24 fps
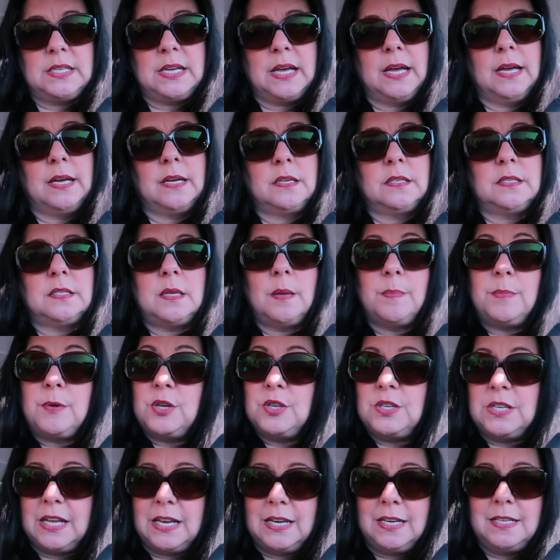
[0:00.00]
tongue,
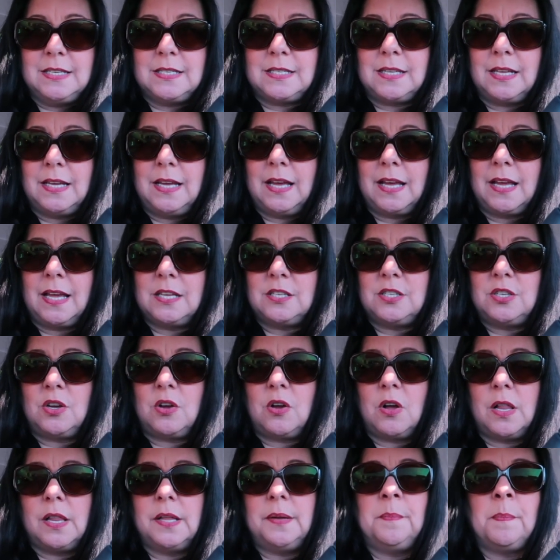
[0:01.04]
subcutaneously, I guess you
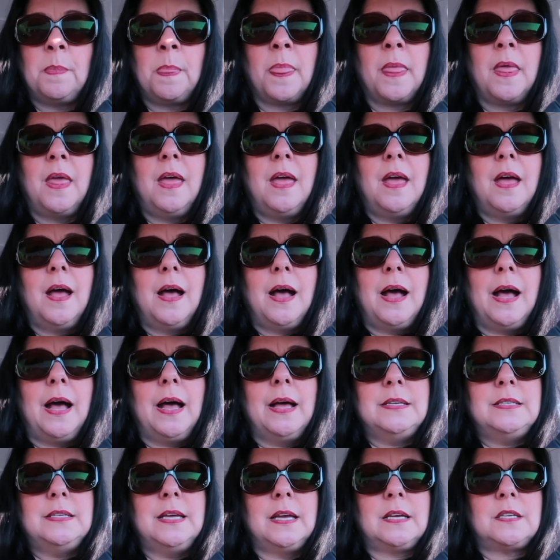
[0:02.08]
call it.
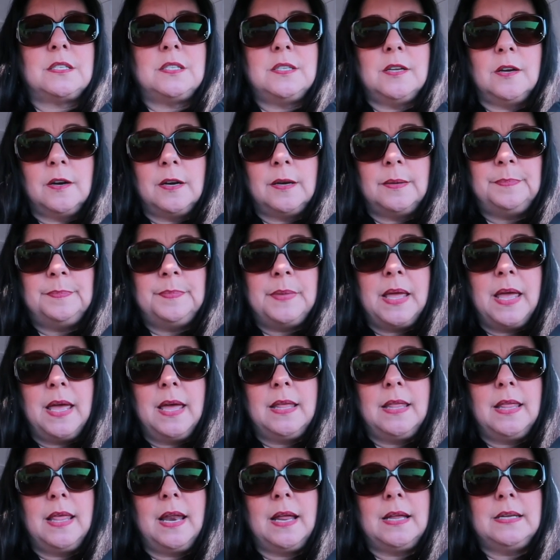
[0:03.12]
I take serum
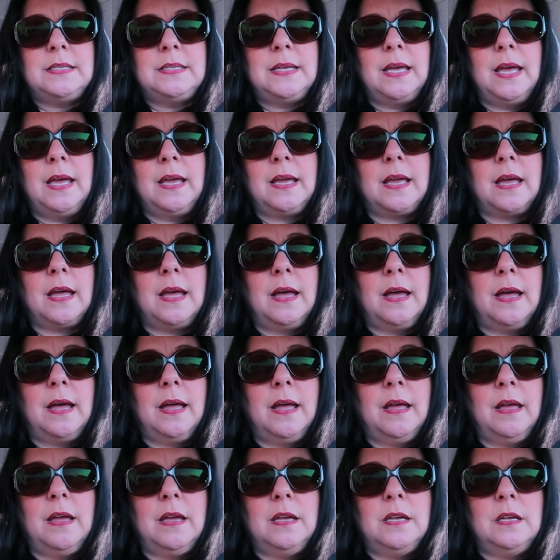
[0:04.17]
and then I take
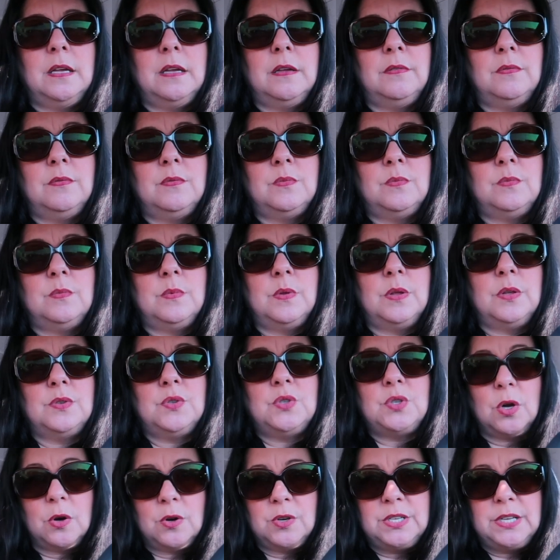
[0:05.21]
a
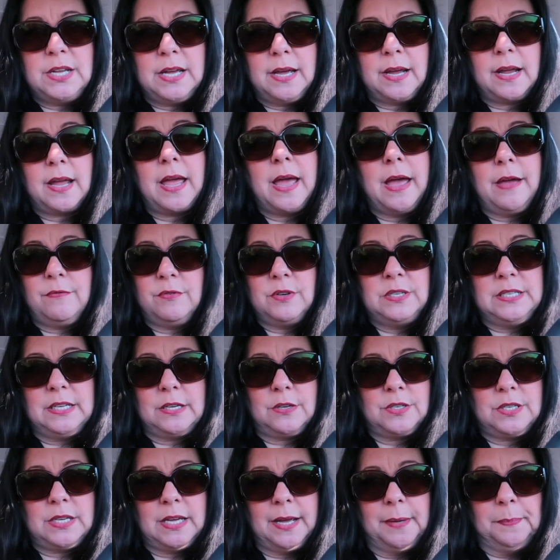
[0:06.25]
Zyrtec every
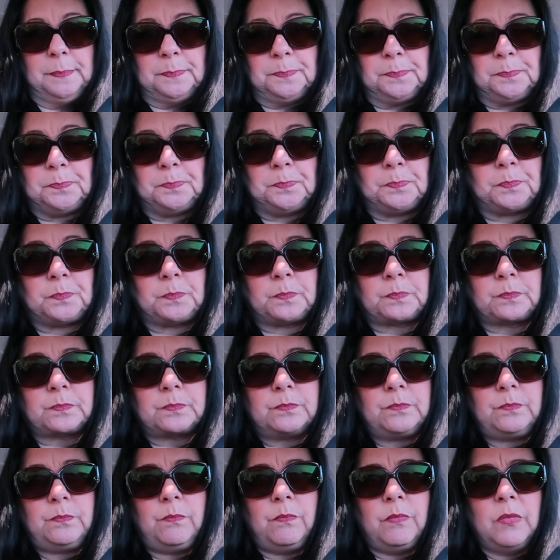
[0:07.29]
single day.
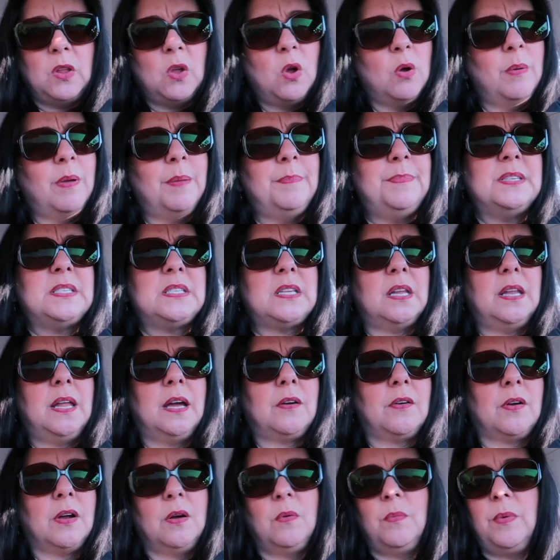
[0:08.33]
Or maybe it's
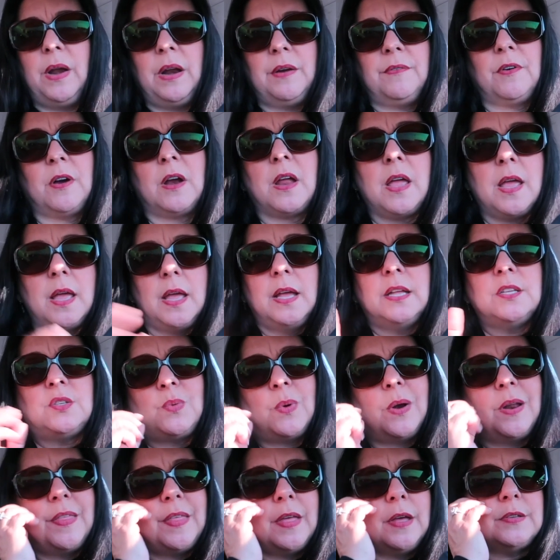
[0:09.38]
Allegra, whatever. It's
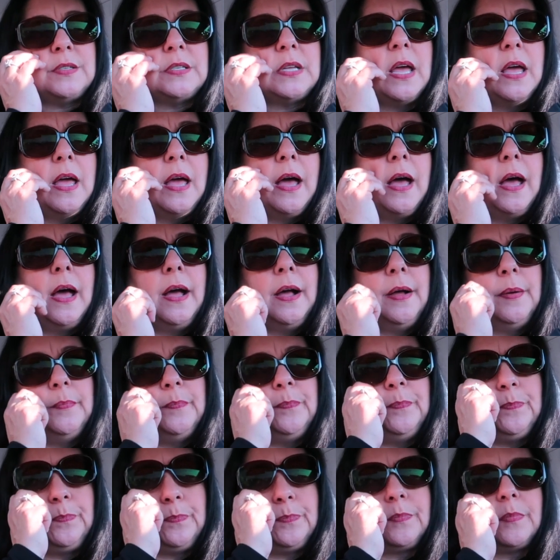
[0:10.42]
one of those.
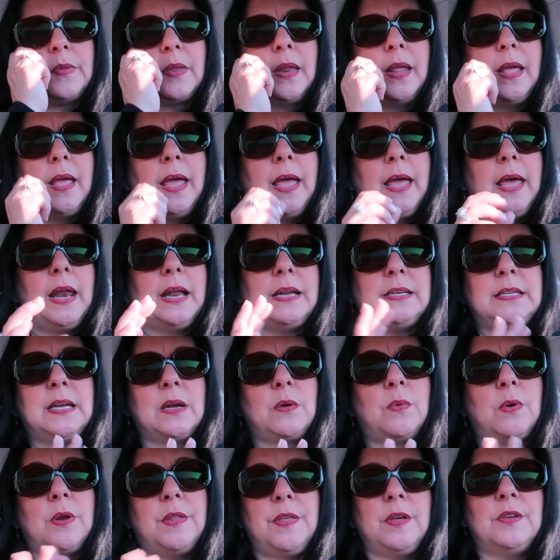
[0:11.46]
Um, and I
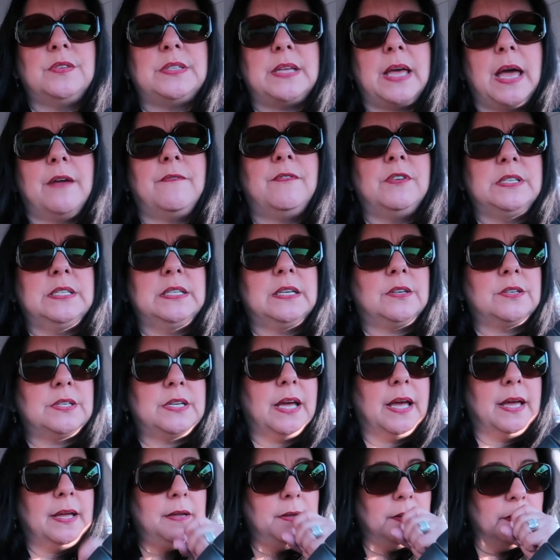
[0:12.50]
take one of those every single
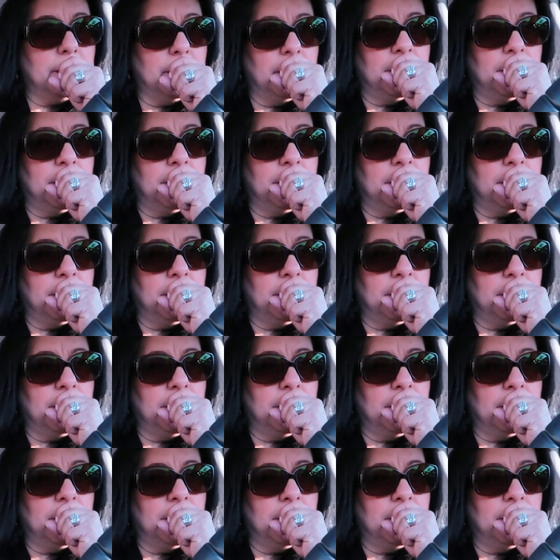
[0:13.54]
day